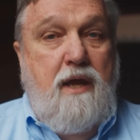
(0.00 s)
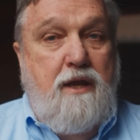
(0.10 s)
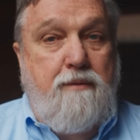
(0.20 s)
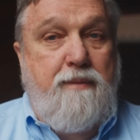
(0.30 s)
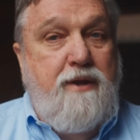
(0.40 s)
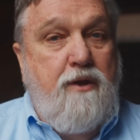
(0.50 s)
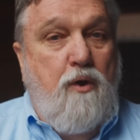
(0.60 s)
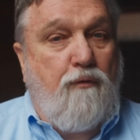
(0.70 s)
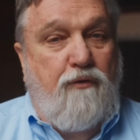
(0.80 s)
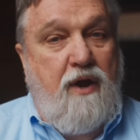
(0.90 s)
and dominion
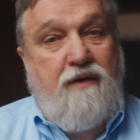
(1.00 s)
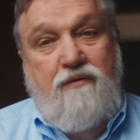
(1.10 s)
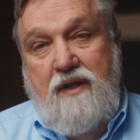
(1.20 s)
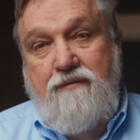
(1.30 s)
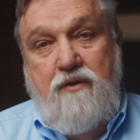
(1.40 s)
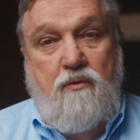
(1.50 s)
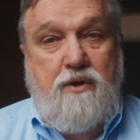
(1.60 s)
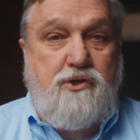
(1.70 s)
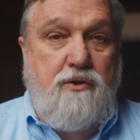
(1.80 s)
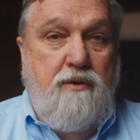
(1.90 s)
over every living
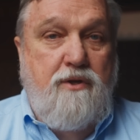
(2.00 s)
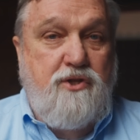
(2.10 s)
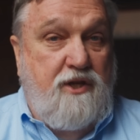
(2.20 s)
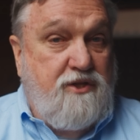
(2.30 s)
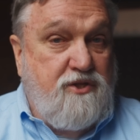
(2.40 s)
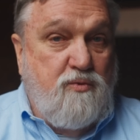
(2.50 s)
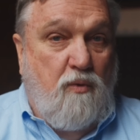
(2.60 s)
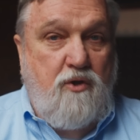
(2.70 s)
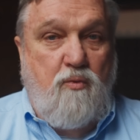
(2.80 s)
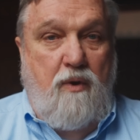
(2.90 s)
creature, Genesis
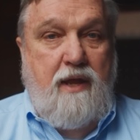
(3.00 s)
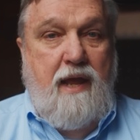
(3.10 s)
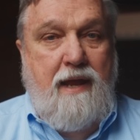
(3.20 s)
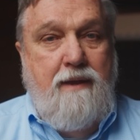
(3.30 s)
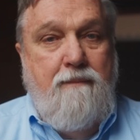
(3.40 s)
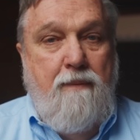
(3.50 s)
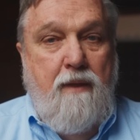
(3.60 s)
1:28.